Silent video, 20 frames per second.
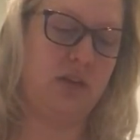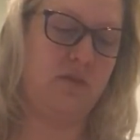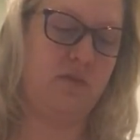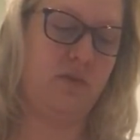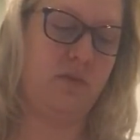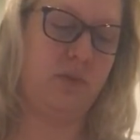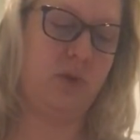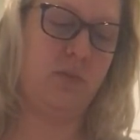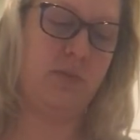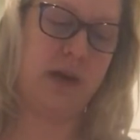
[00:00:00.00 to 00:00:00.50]

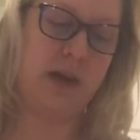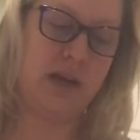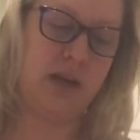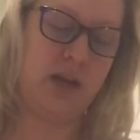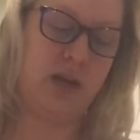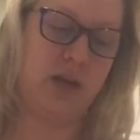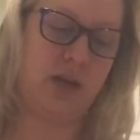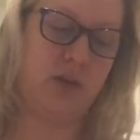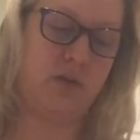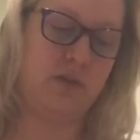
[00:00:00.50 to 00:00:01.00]
from your
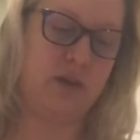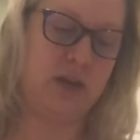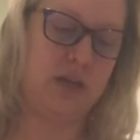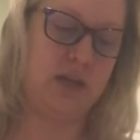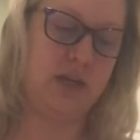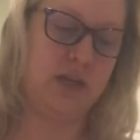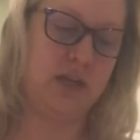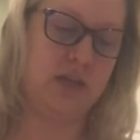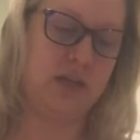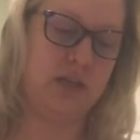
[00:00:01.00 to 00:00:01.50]
body. Are you ready
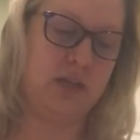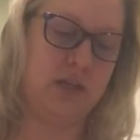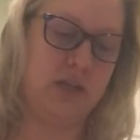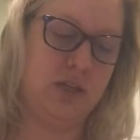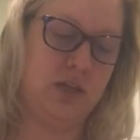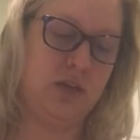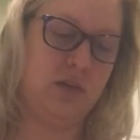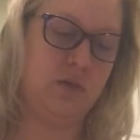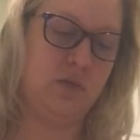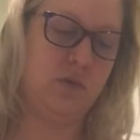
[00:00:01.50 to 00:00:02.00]
to
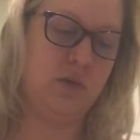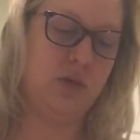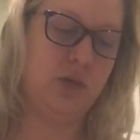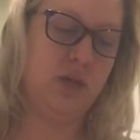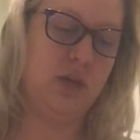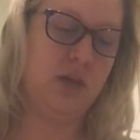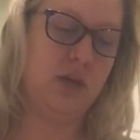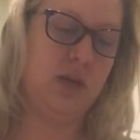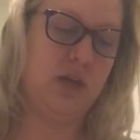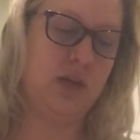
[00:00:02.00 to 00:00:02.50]
continue?
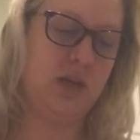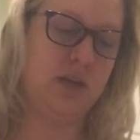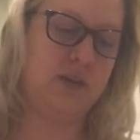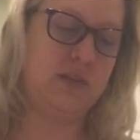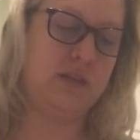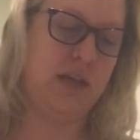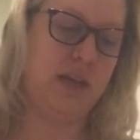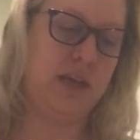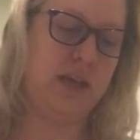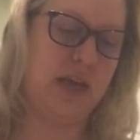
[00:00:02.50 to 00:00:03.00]
And I'll
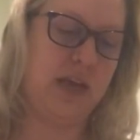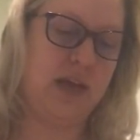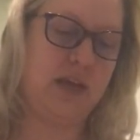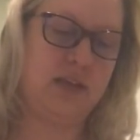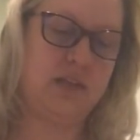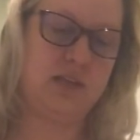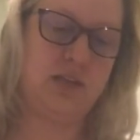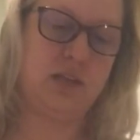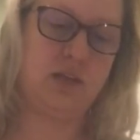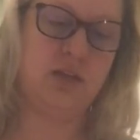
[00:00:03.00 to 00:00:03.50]
say
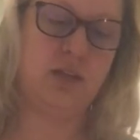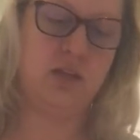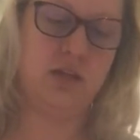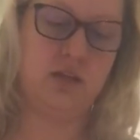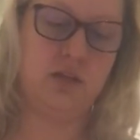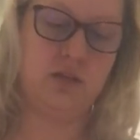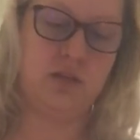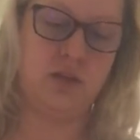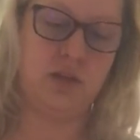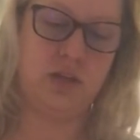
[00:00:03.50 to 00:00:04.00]
yes.
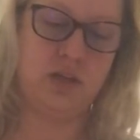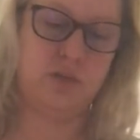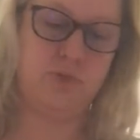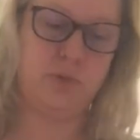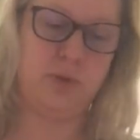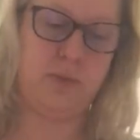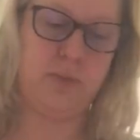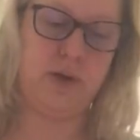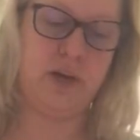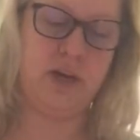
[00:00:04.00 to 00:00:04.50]
So then it's
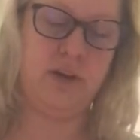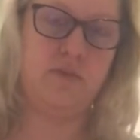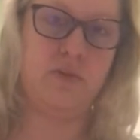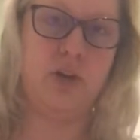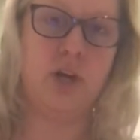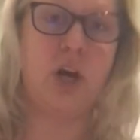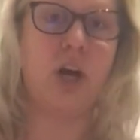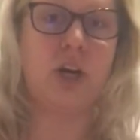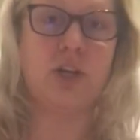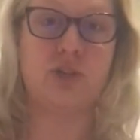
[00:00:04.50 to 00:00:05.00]
preparing for
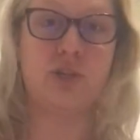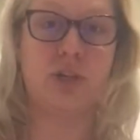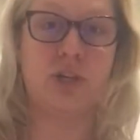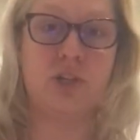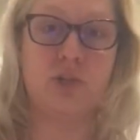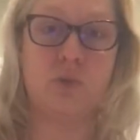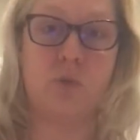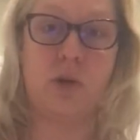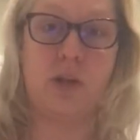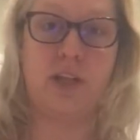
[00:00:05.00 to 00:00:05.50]

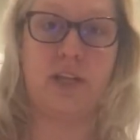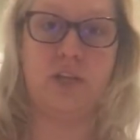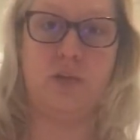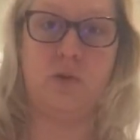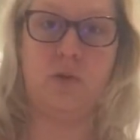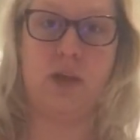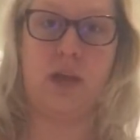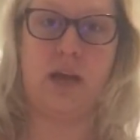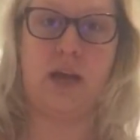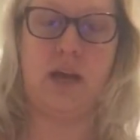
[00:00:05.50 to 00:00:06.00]
cartridge, and while I
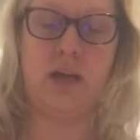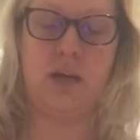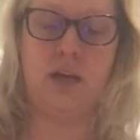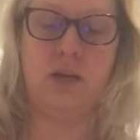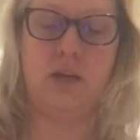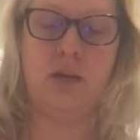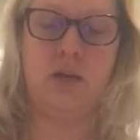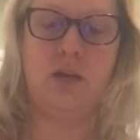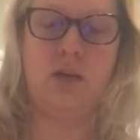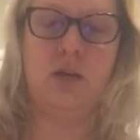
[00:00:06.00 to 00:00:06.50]
do that,
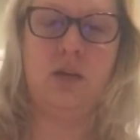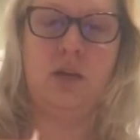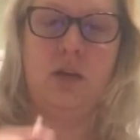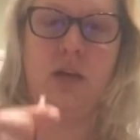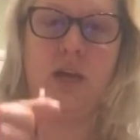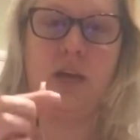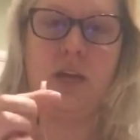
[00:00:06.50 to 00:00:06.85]
I